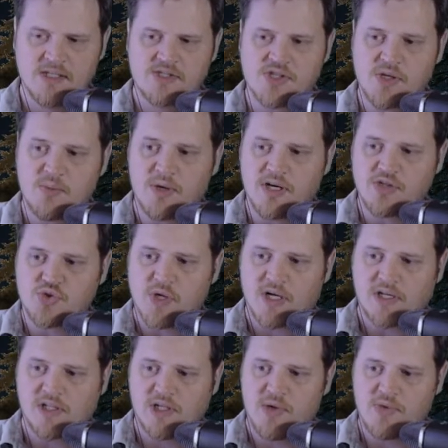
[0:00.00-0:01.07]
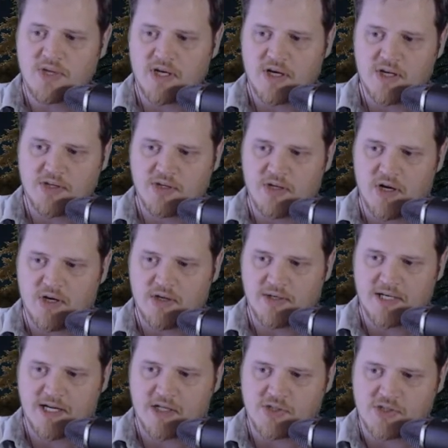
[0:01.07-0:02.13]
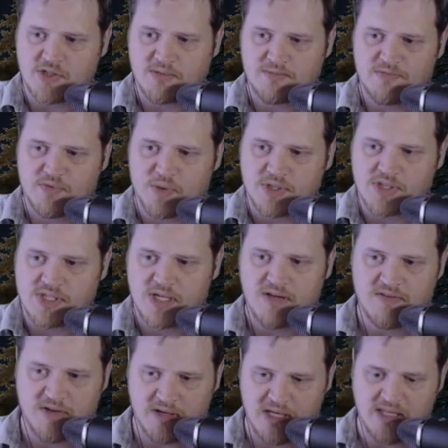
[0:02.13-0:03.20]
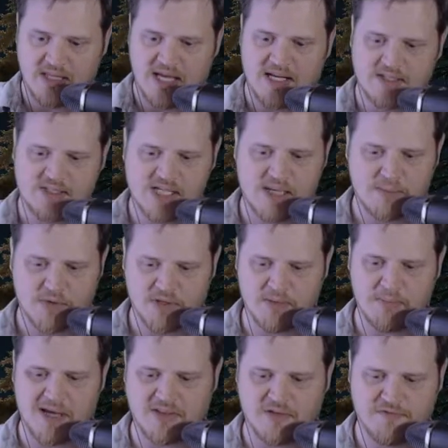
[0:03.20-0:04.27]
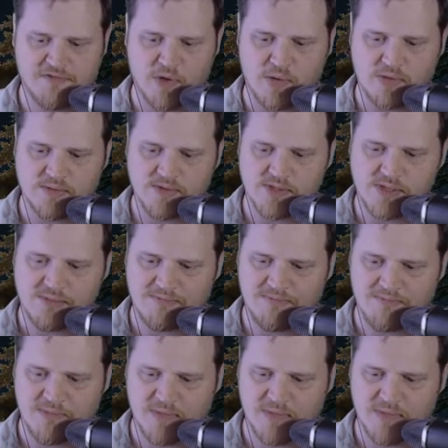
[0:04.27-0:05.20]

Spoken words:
So you want to draw clothing on your character, in that example, about the folds.